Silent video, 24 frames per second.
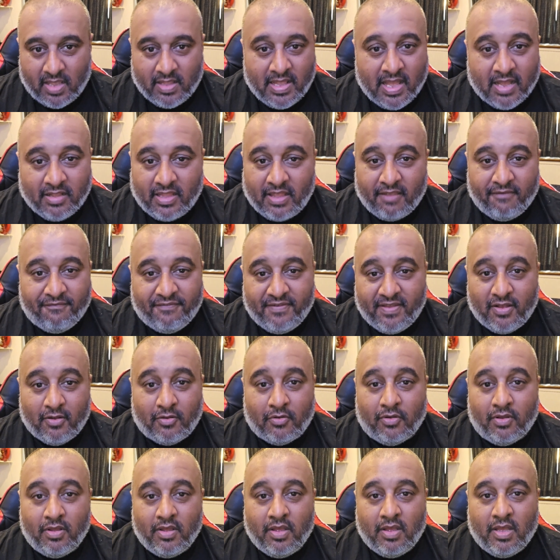and how they
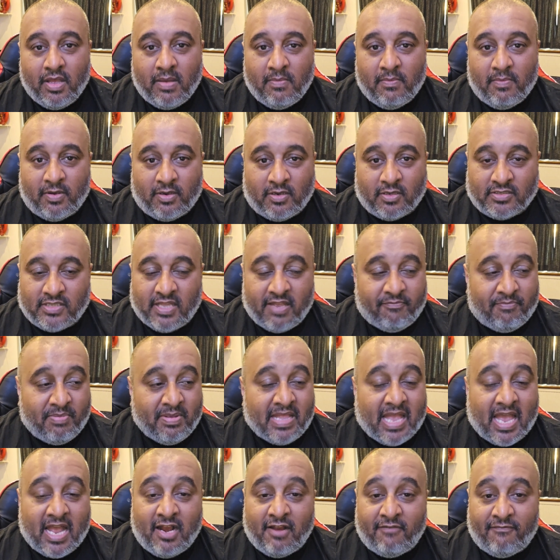feel because they've
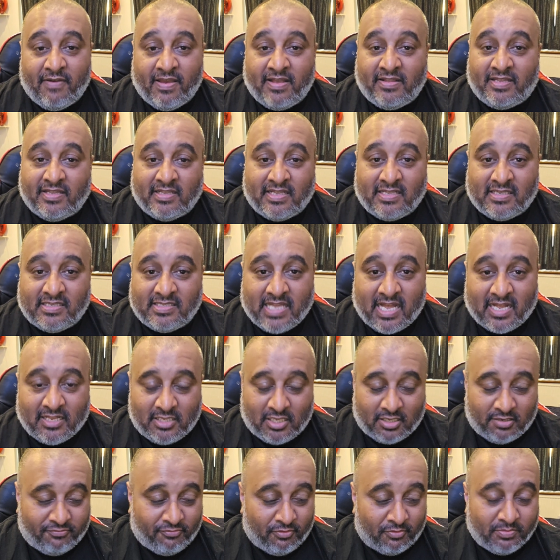been elevated in
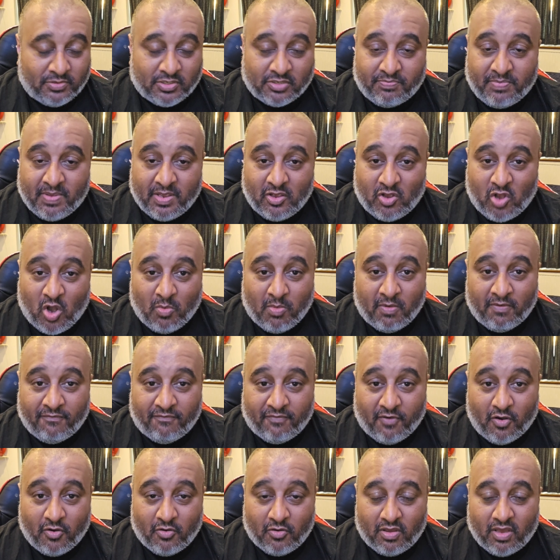status from just being common
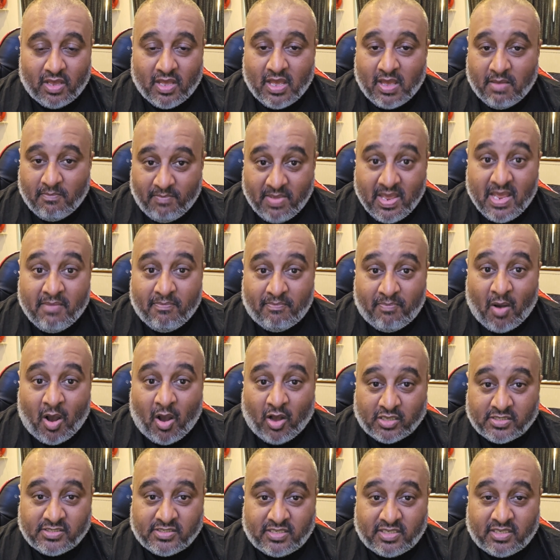folk, being
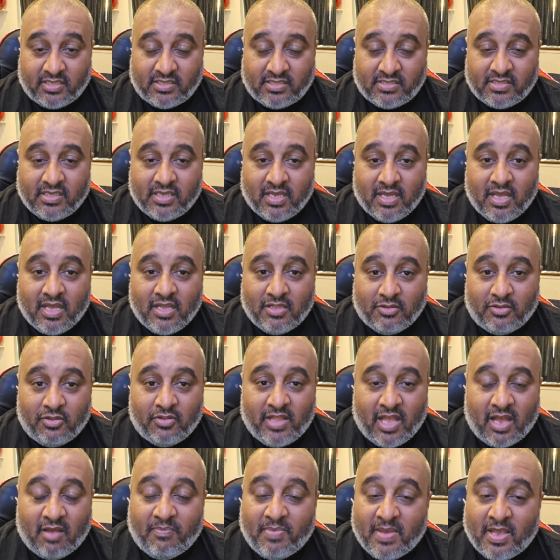bastards,
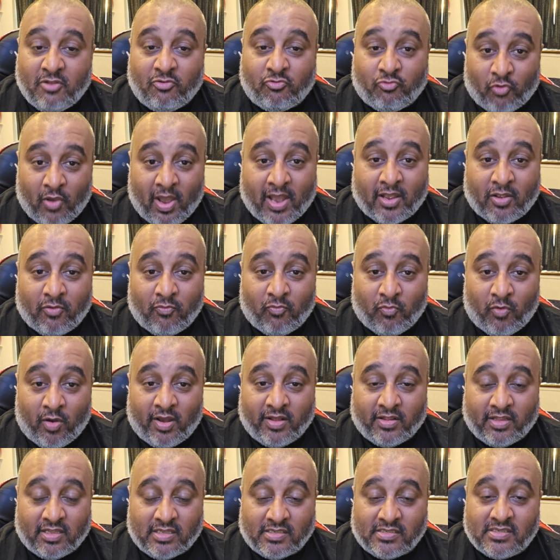to now being dragon
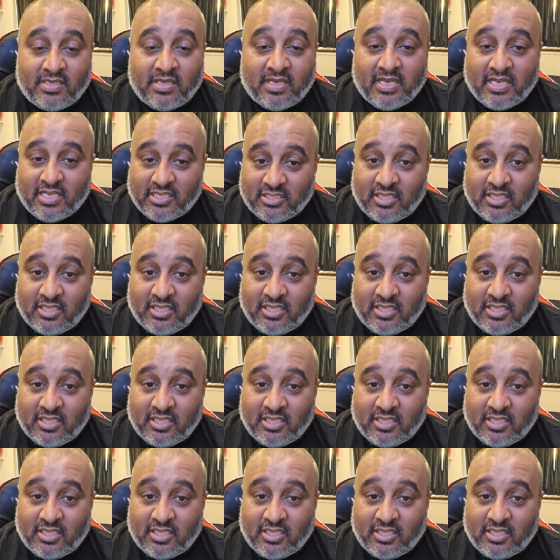riders.